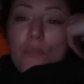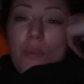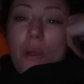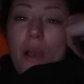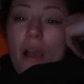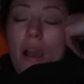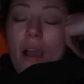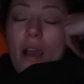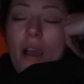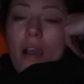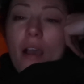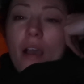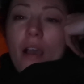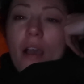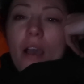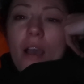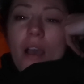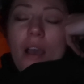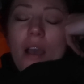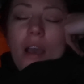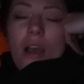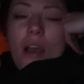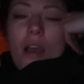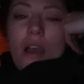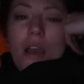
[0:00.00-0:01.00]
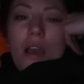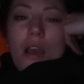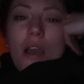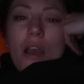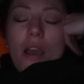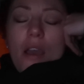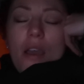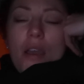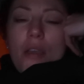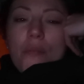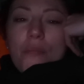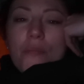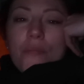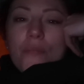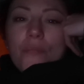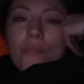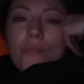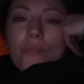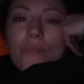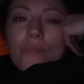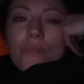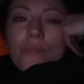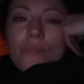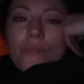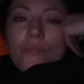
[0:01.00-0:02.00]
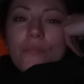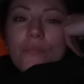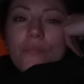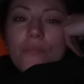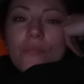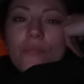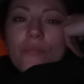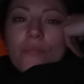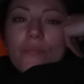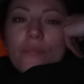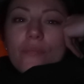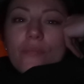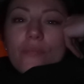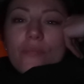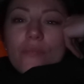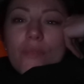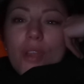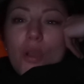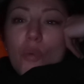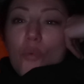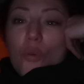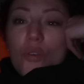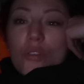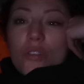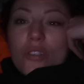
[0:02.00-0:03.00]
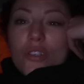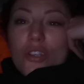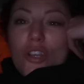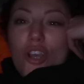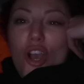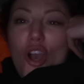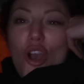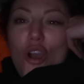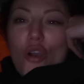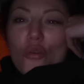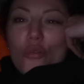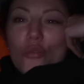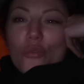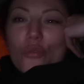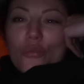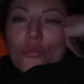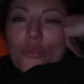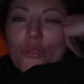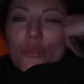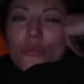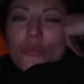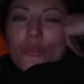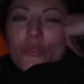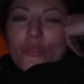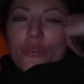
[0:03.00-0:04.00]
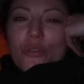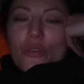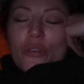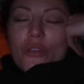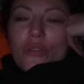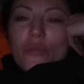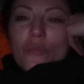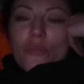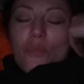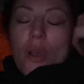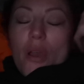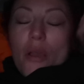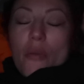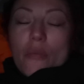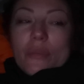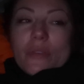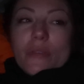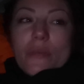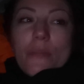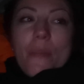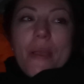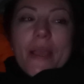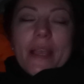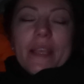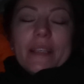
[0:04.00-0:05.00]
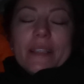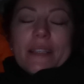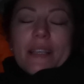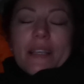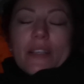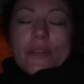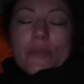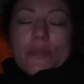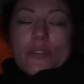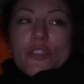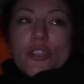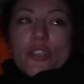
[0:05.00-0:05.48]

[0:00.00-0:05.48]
But I wasn't cold, which was good. But it was amazing.